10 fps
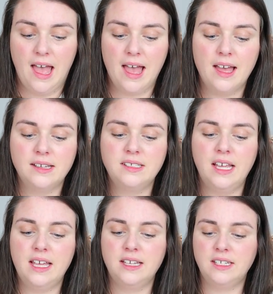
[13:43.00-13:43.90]
and
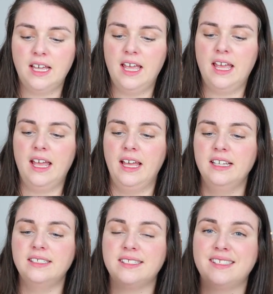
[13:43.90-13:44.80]
it
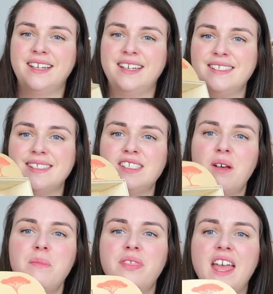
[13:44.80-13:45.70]
is
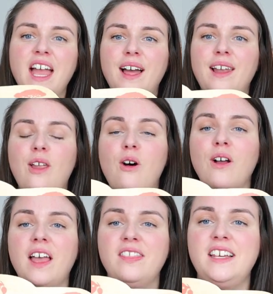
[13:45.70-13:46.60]
something
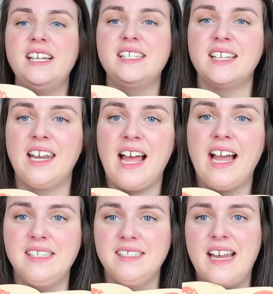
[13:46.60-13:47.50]
along these
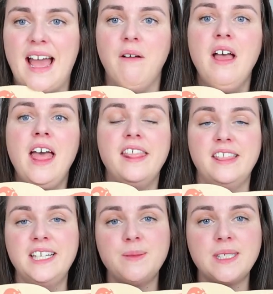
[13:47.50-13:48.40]
lines. Now,
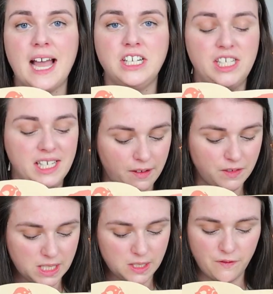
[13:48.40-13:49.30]
this was actually
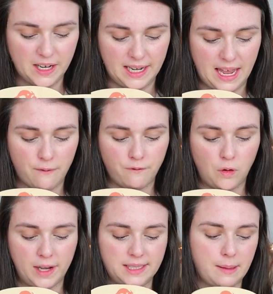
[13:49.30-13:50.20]
gifted to Finley
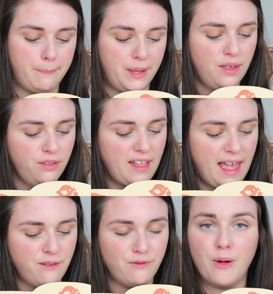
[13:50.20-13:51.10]
for his
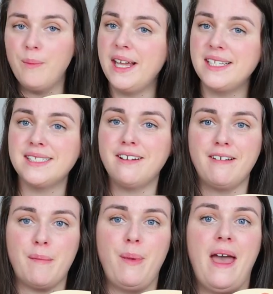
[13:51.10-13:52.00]
birthday from his
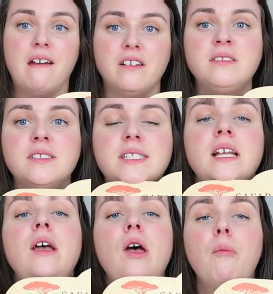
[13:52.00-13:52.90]
grandparents,
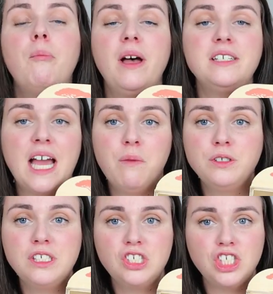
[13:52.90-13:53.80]
but I
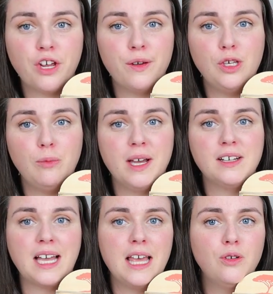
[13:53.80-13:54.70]
wanted to show it to you
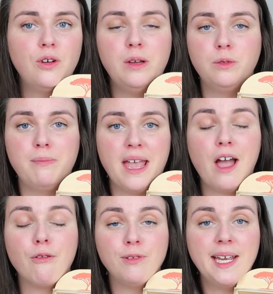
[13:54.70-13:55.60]
because I thought it would
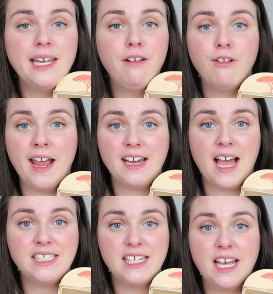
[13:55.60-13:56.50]
make a really great
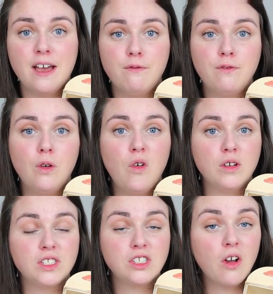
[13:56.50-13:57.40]
idea
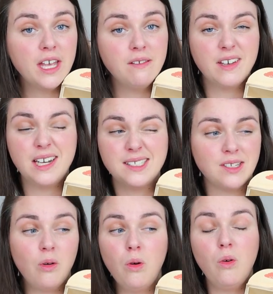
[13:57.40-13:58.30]
for stocking
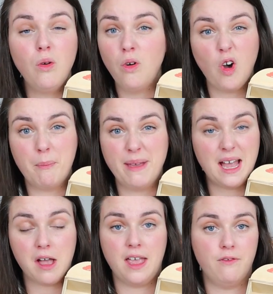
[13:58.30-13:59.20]
fillers or
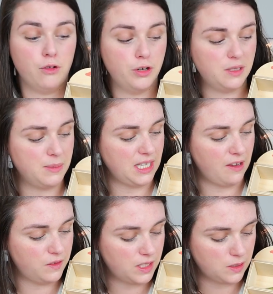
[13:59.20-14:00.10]
bigger Christmas
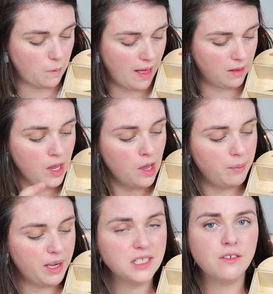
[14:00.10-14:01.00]
gifts as well,
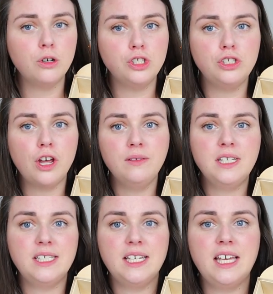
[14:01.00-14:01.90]
because of course you don't
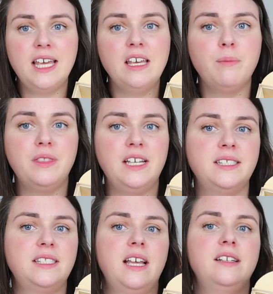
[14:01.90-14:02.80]
need to keep
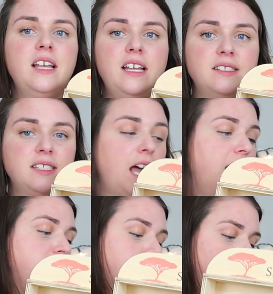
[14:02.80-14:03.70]
these things
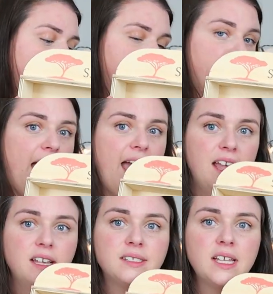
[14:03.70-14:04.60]
inside the wooden
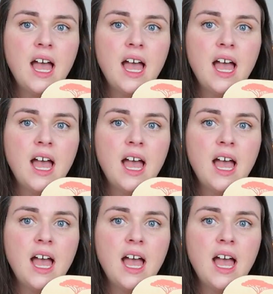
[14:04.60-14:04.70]
case.